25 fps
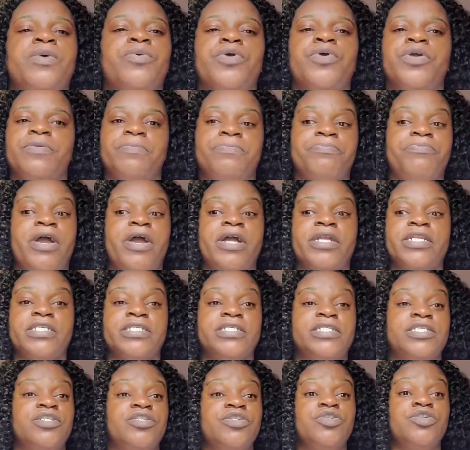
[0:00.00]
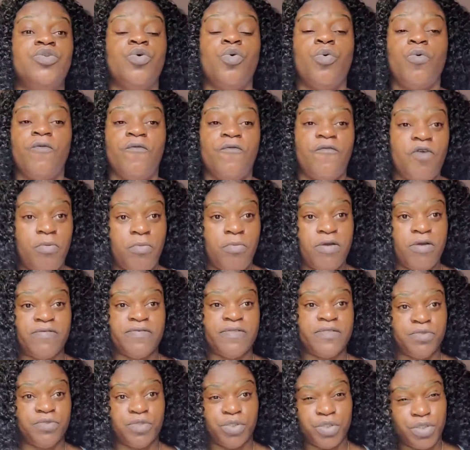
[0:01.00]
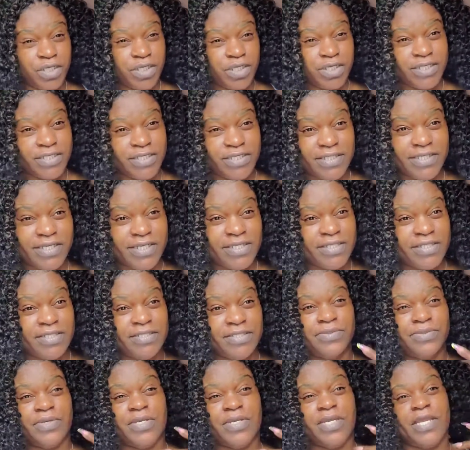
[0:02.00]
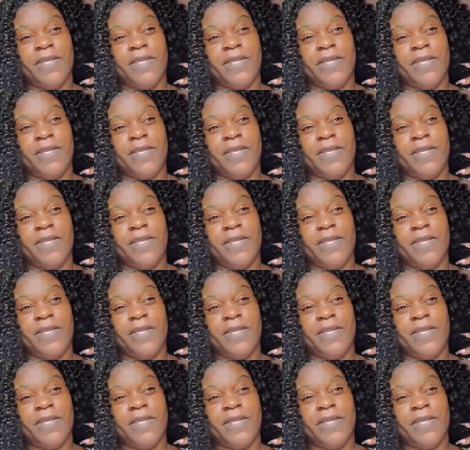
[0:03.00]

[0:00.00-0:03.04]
they weren't practicing no form of social distancing.